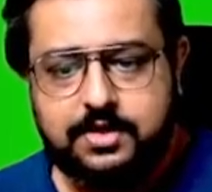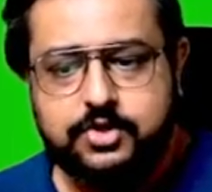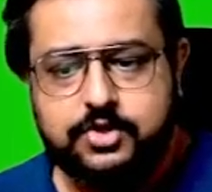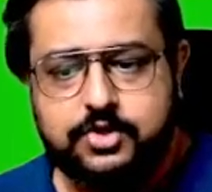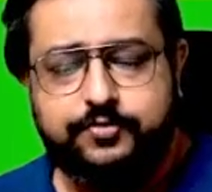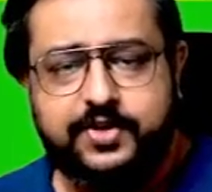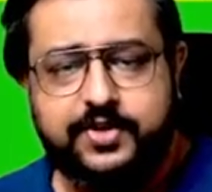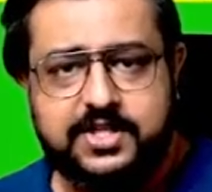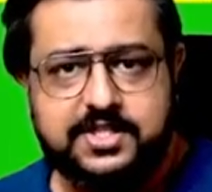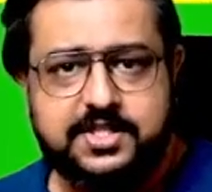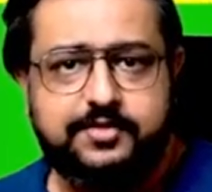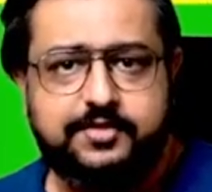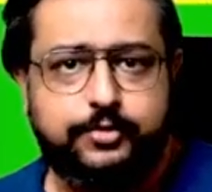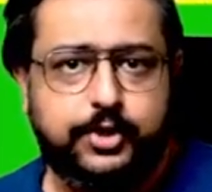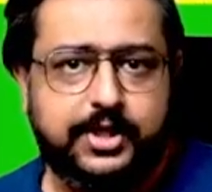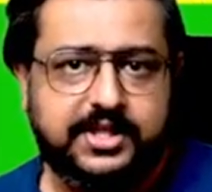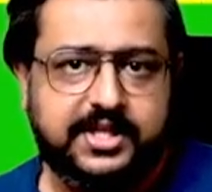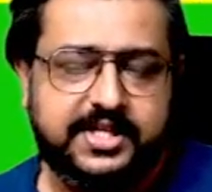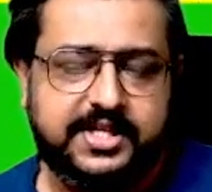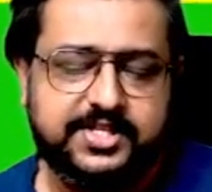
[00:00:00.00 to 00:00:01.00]
so first, if you
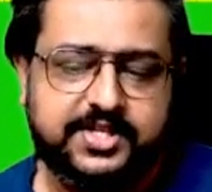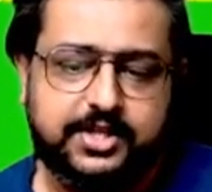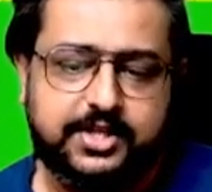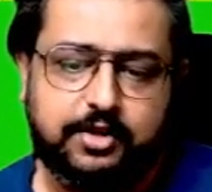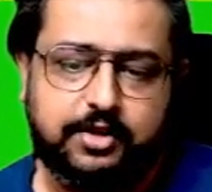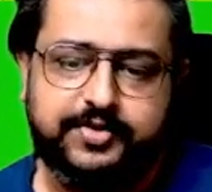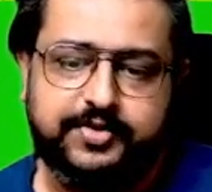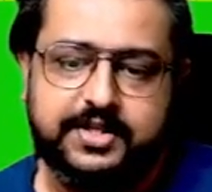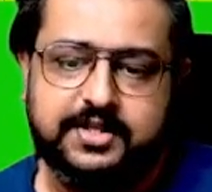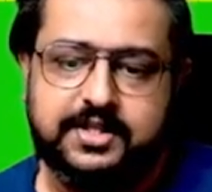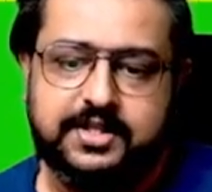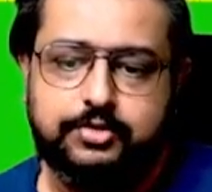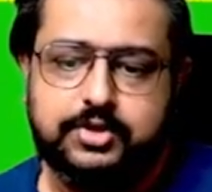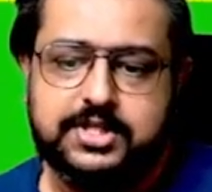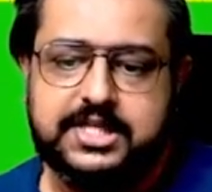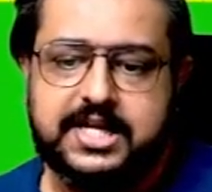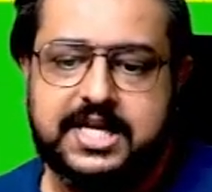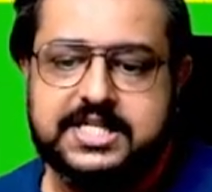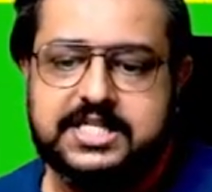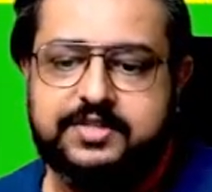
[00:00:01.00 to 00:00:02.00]
take the history of it, it
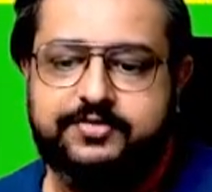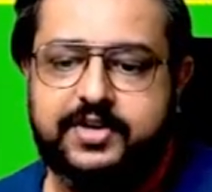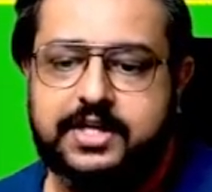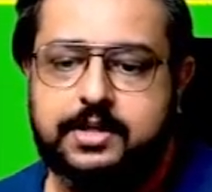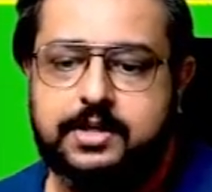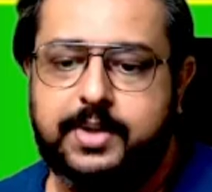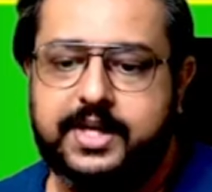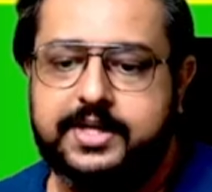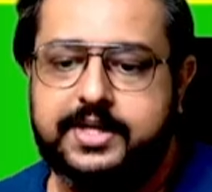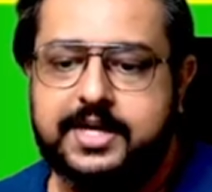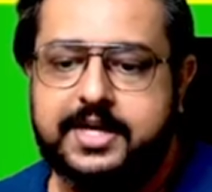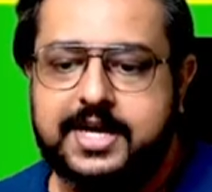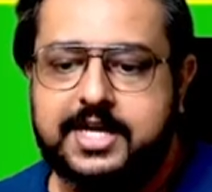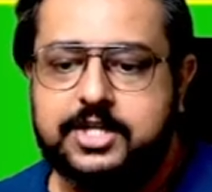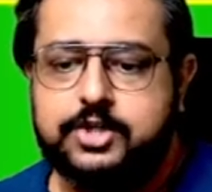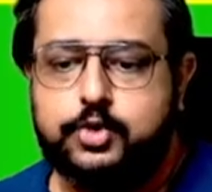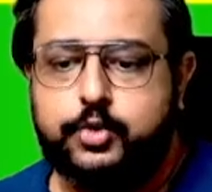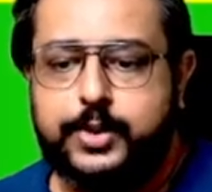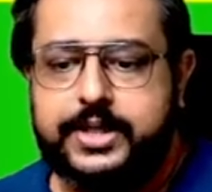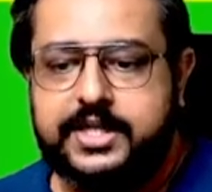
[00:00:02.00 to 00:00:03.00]
was classified by
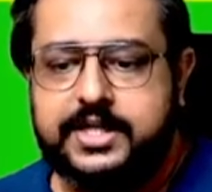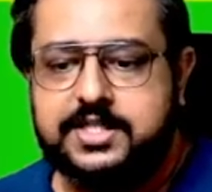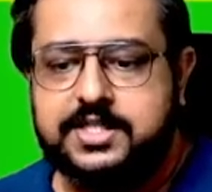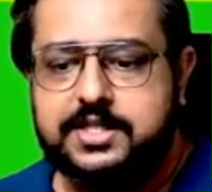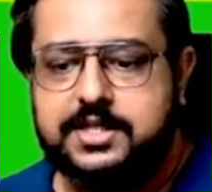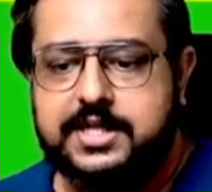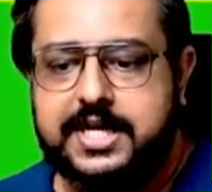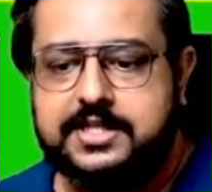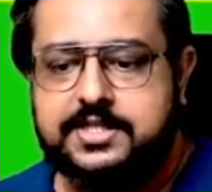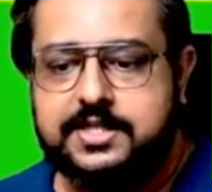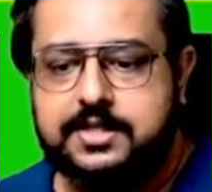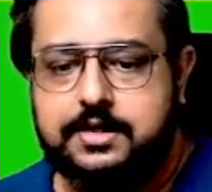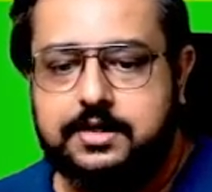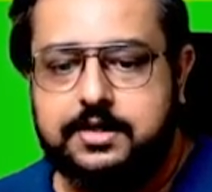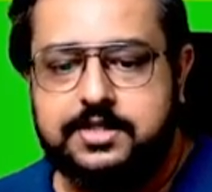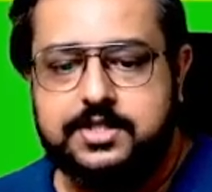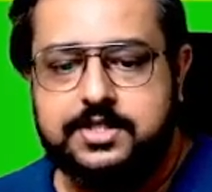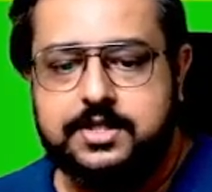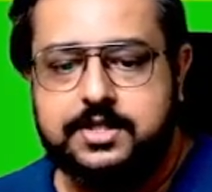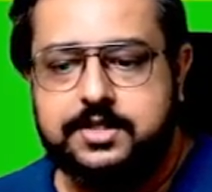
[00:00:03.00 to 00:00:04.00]
Swedish
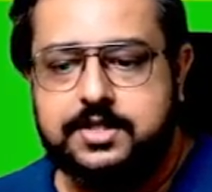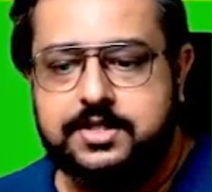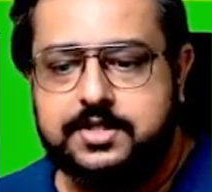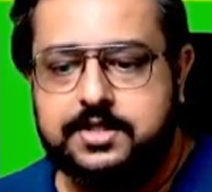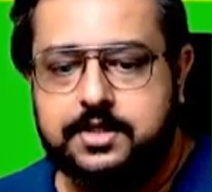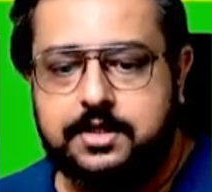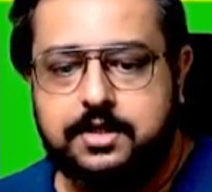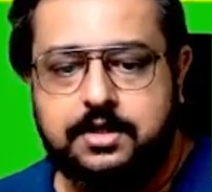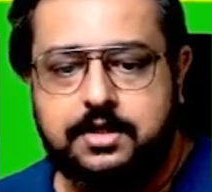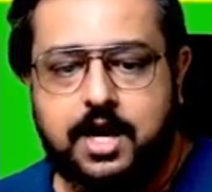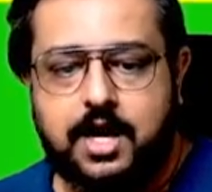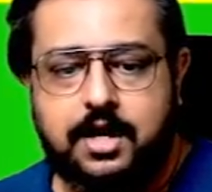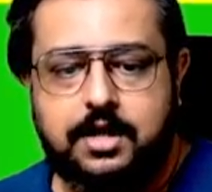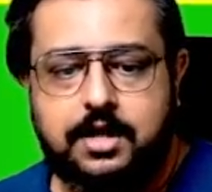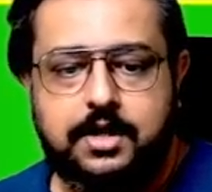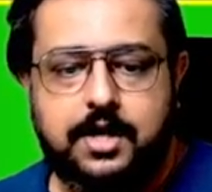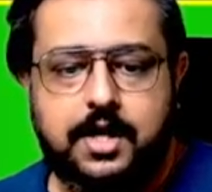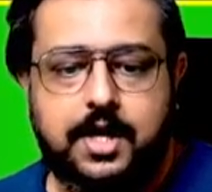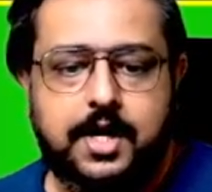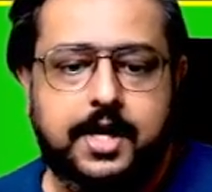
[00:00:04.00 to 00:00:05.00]
naturalist, it is uh,
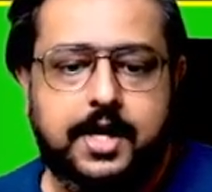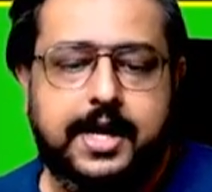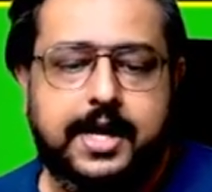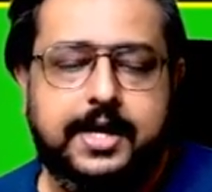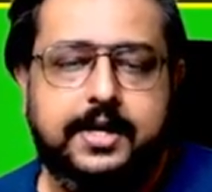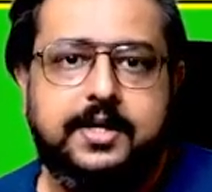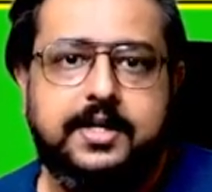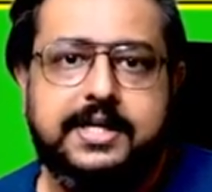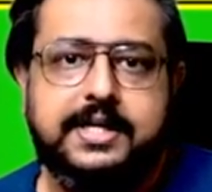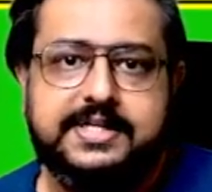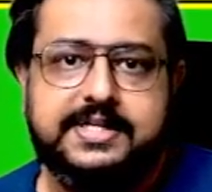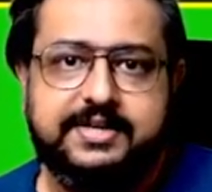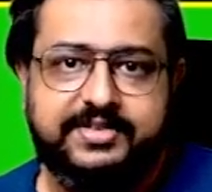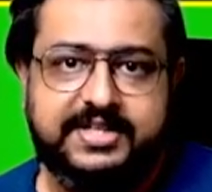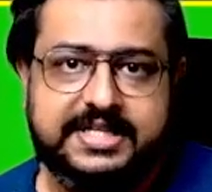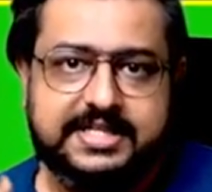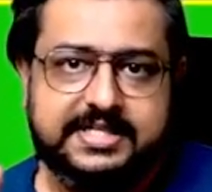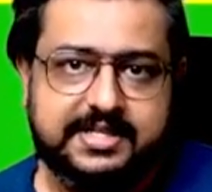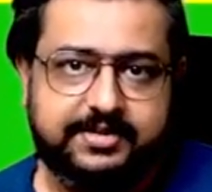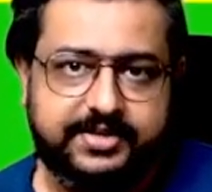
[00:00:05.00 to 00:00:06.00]
Carl, and in
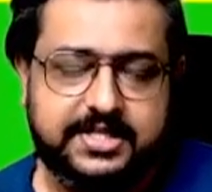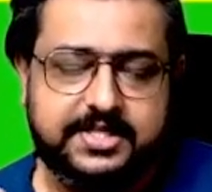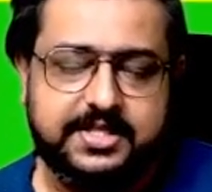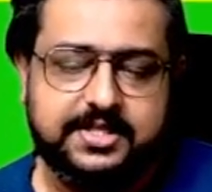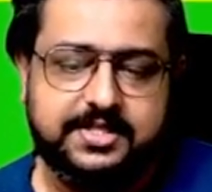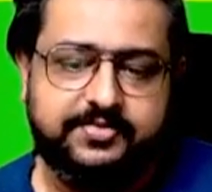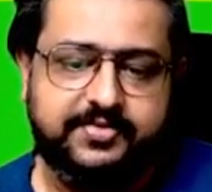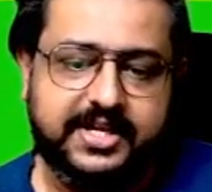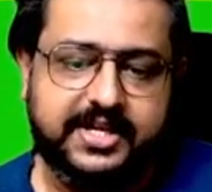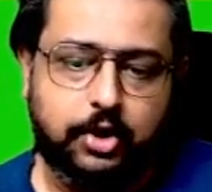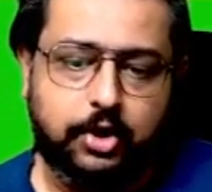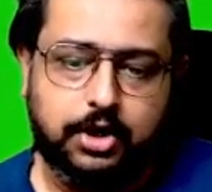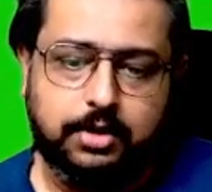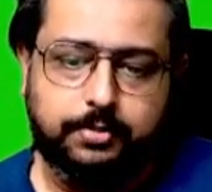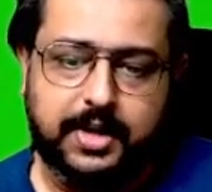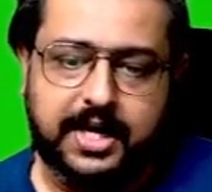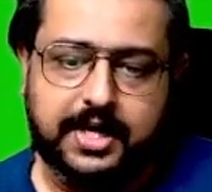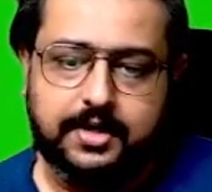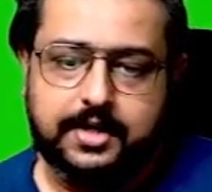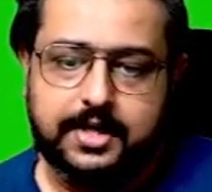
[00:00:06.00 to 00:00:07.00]
1776, way long
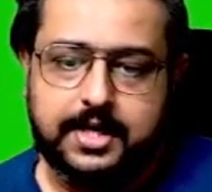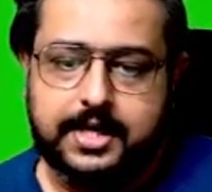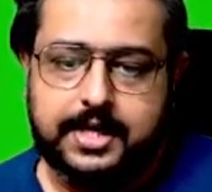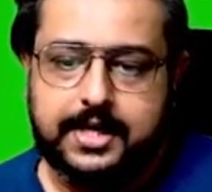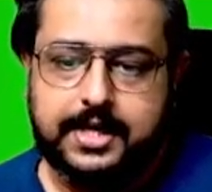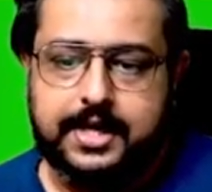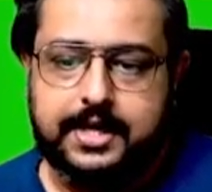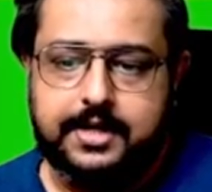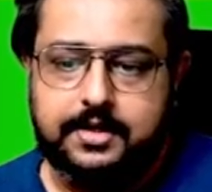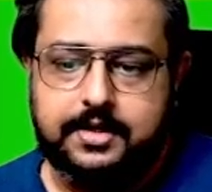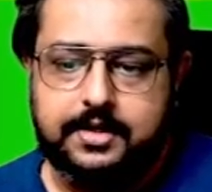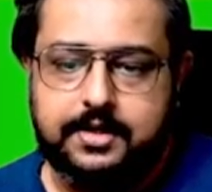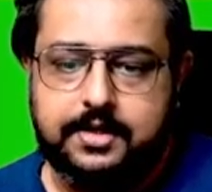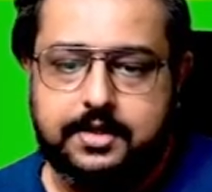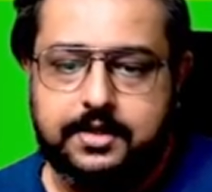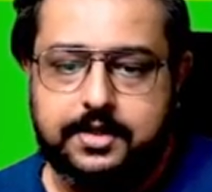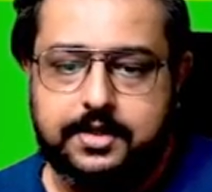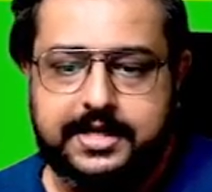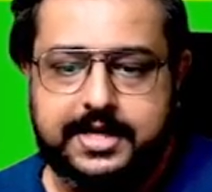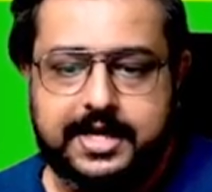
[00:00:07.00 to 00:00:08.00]
back, and
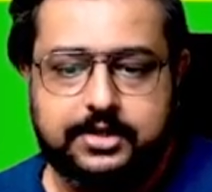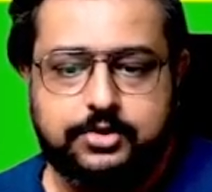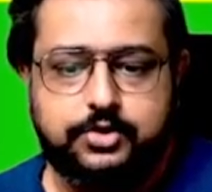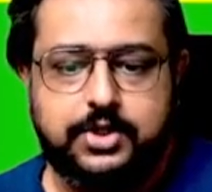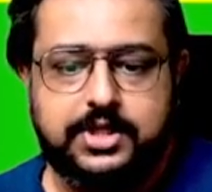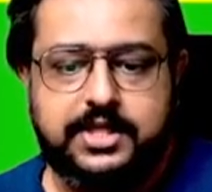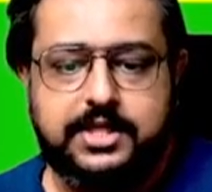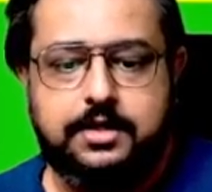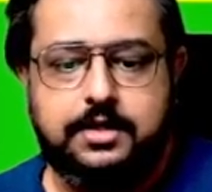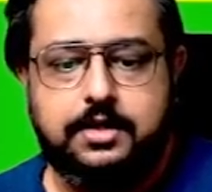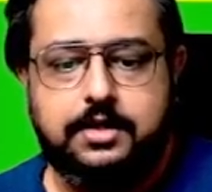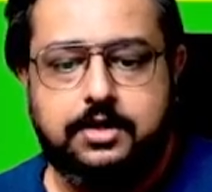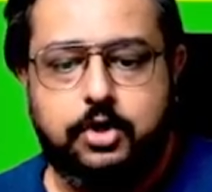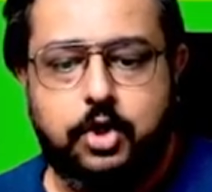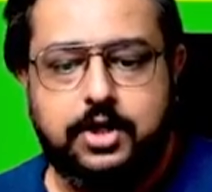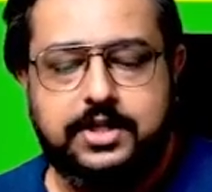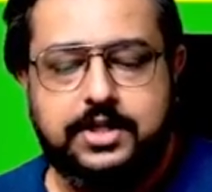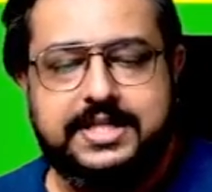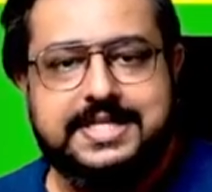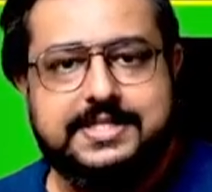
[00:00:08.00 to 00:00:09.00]
uh, he actually uh,
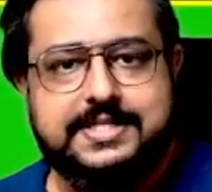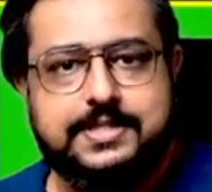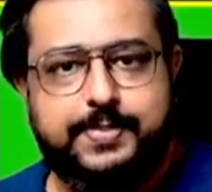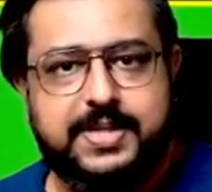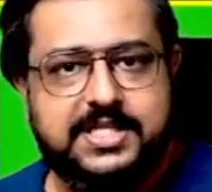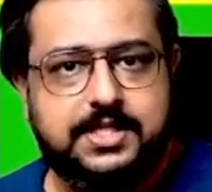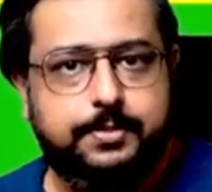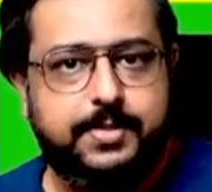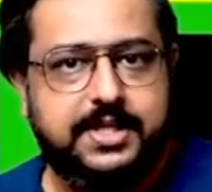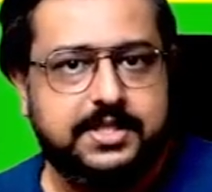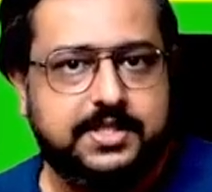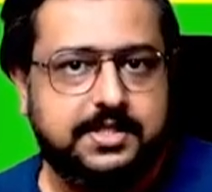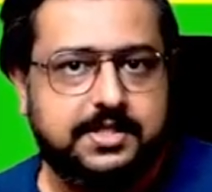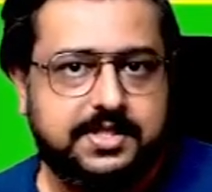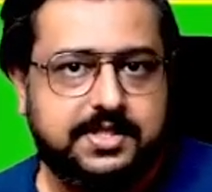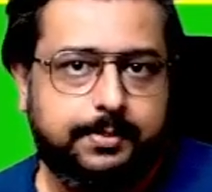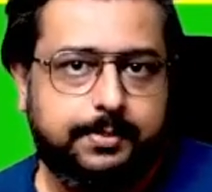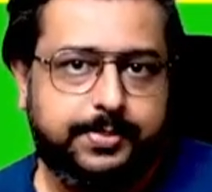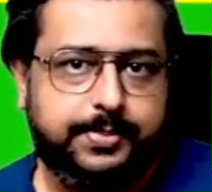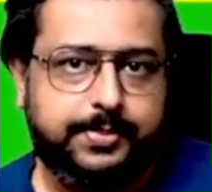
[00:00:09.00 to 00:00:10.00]
got these specimens,
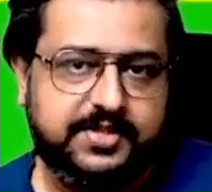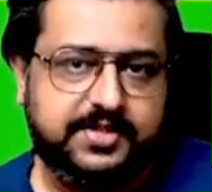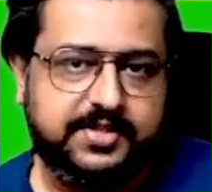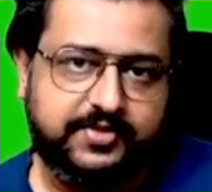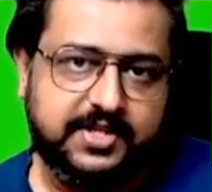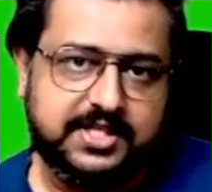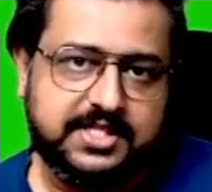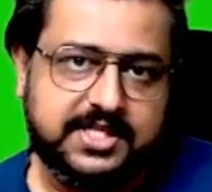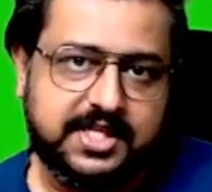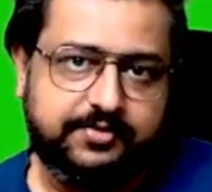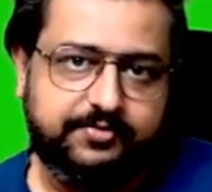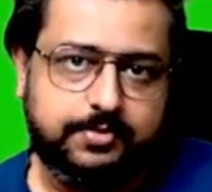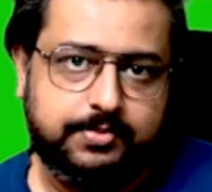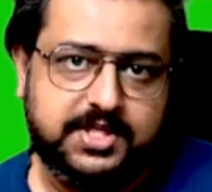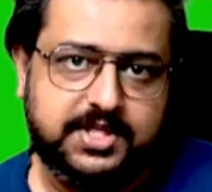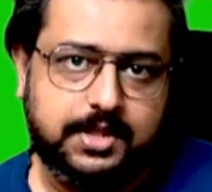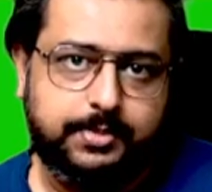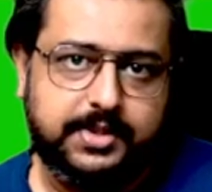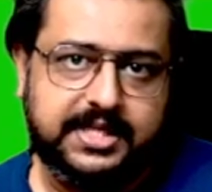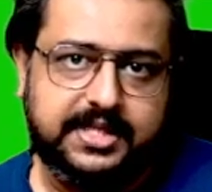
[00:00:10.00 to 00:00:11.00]
samples for the first time from
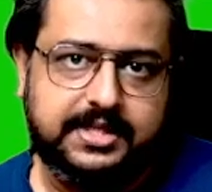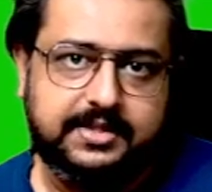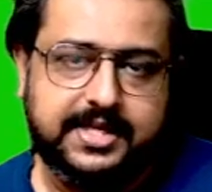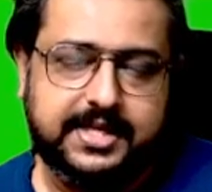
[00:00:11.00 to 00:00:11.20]
Germany.